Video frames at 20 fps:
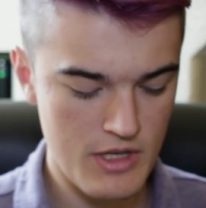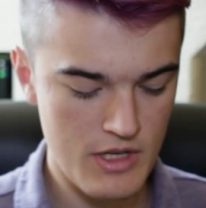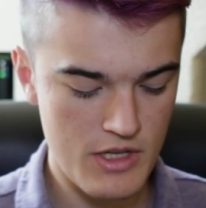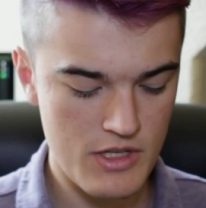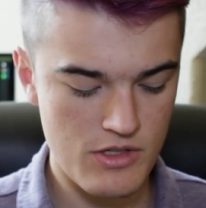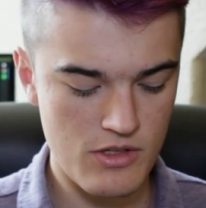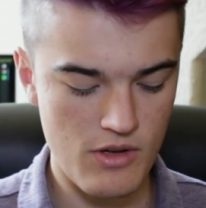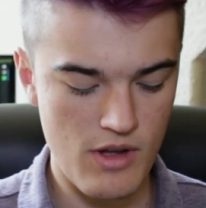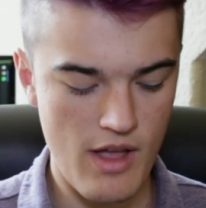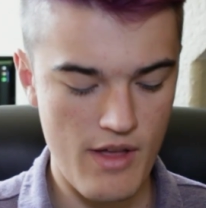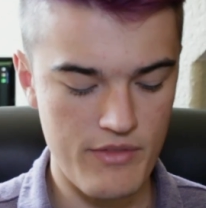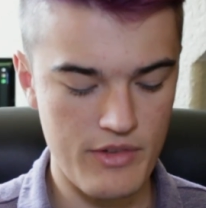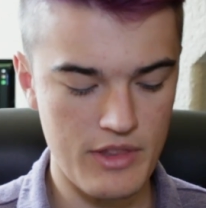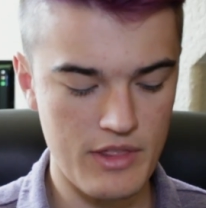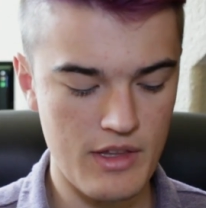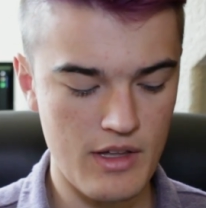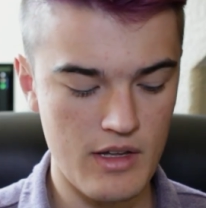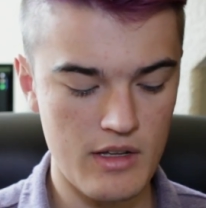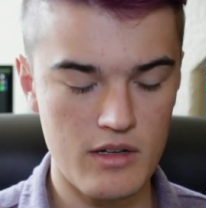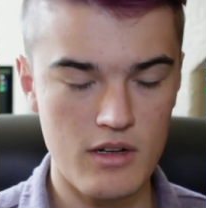So
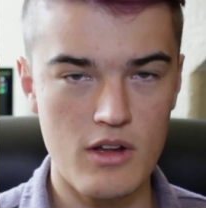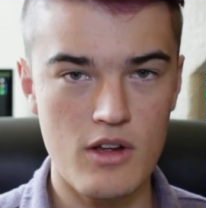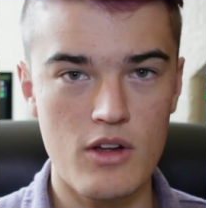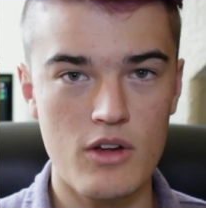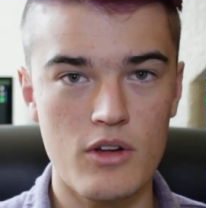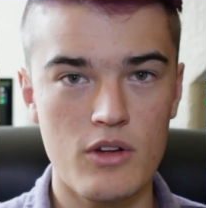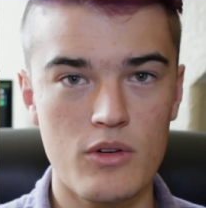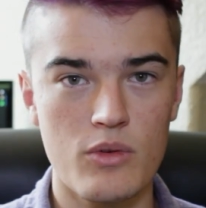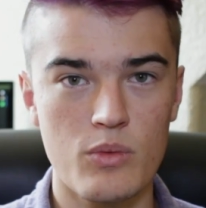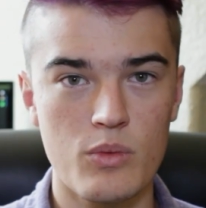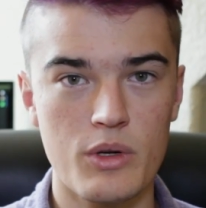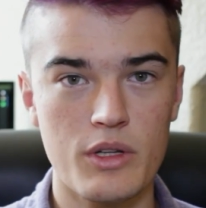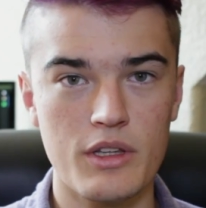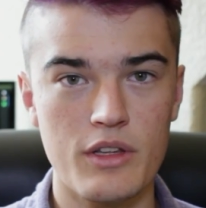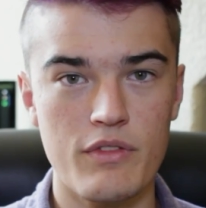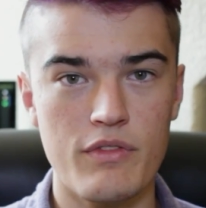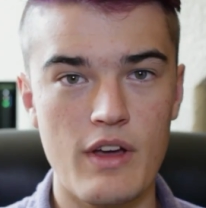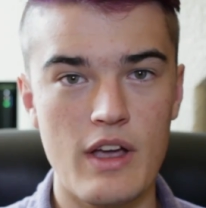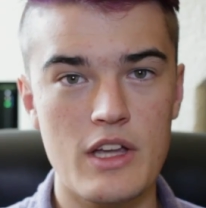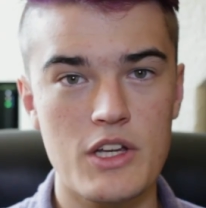having that
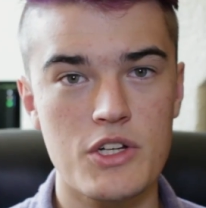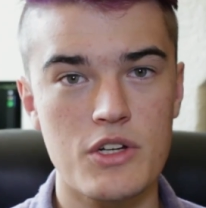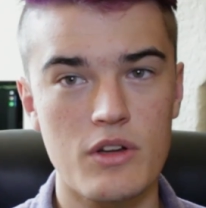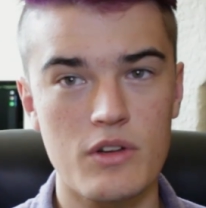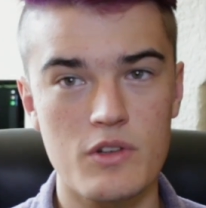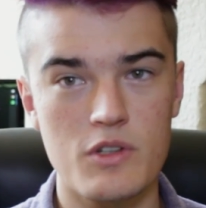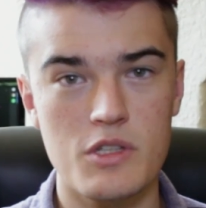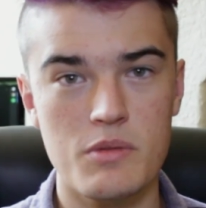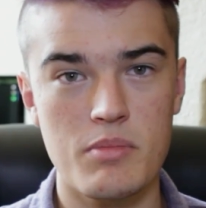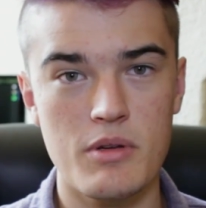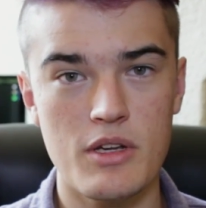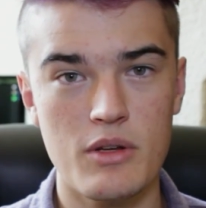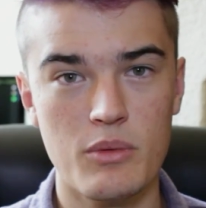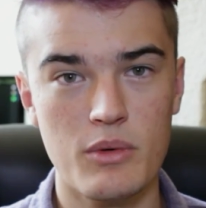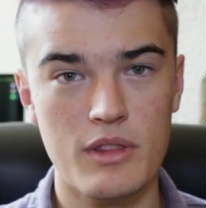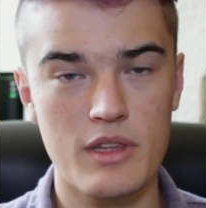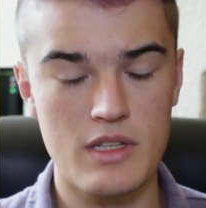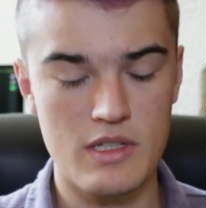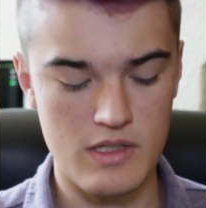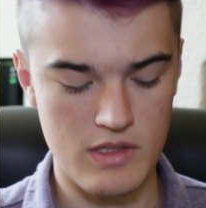really fast shutter speed
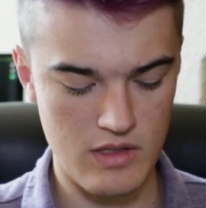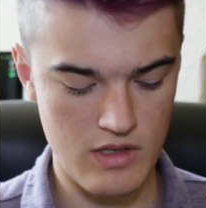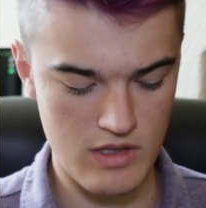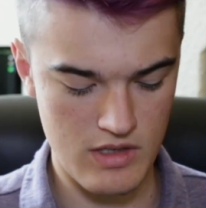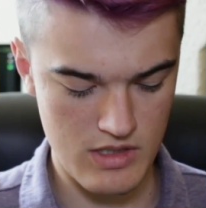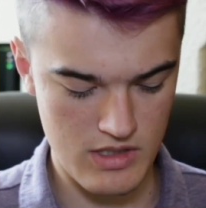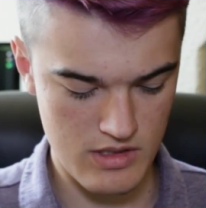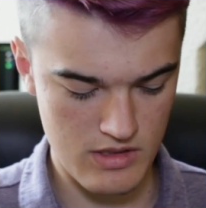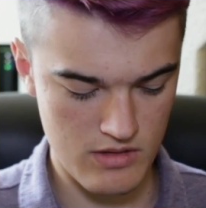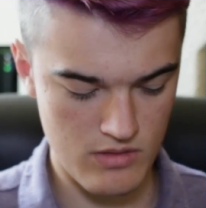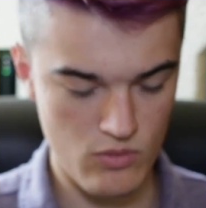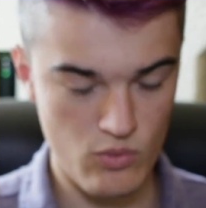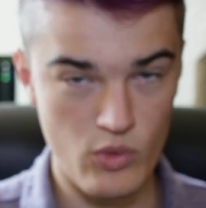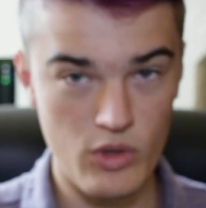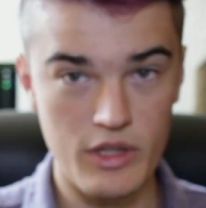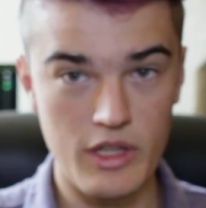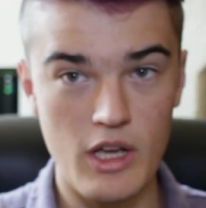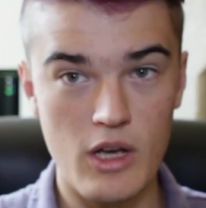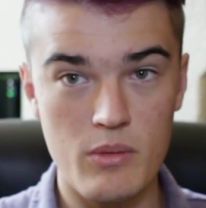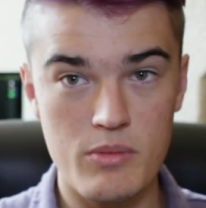with this lens
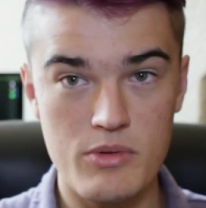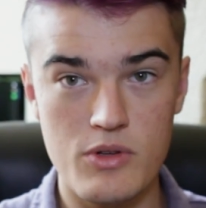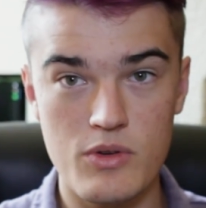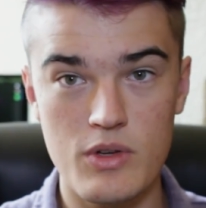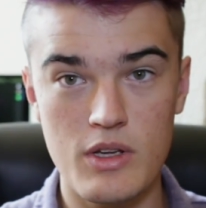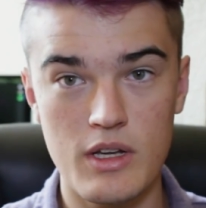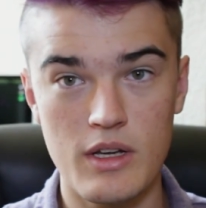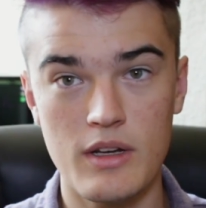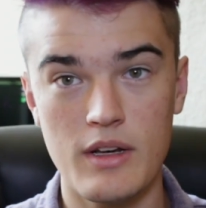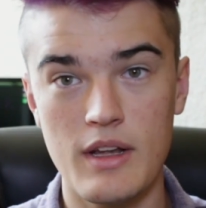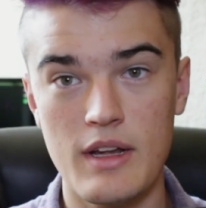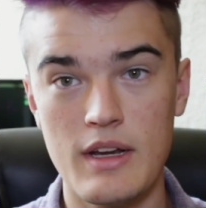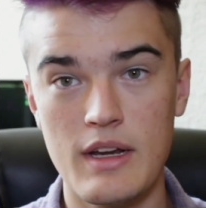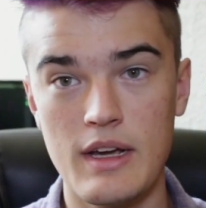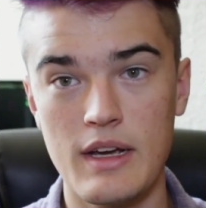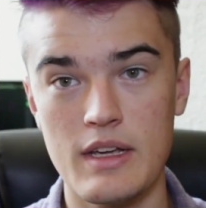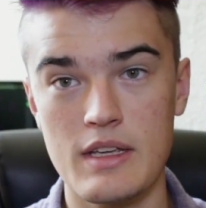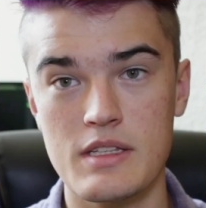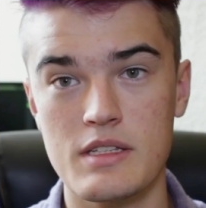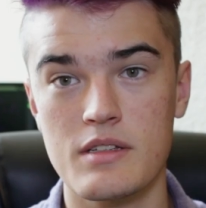really helps you get a
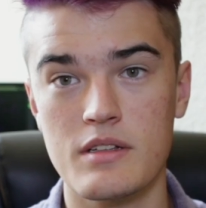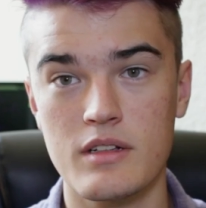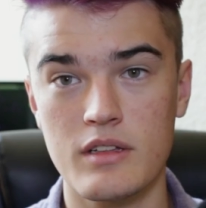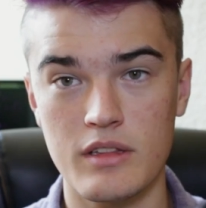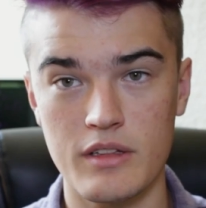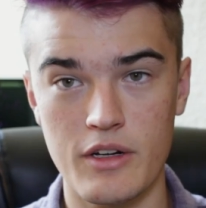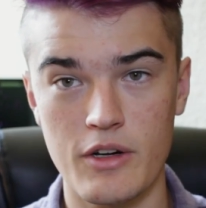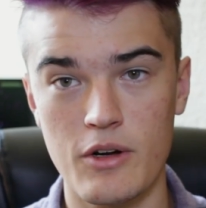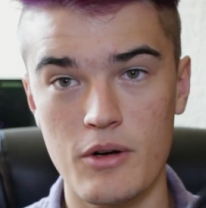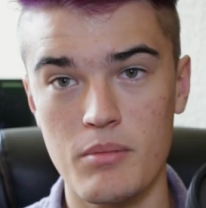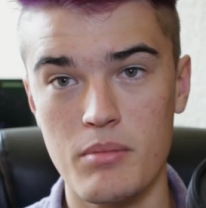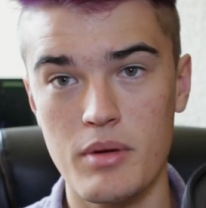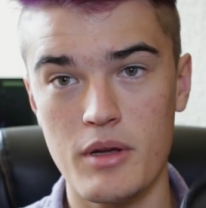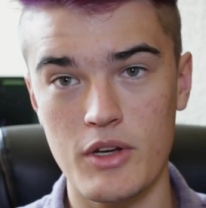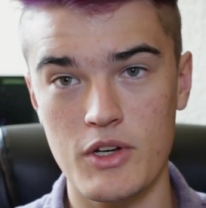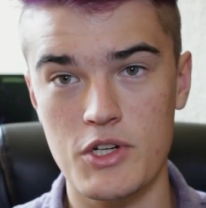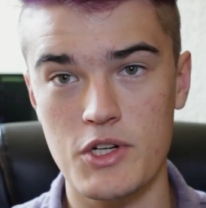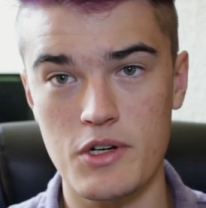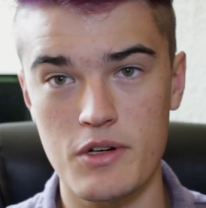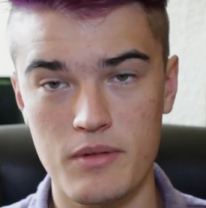nice clear
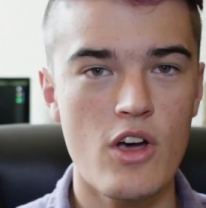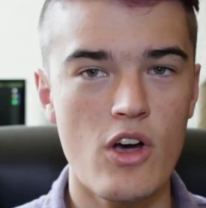picture.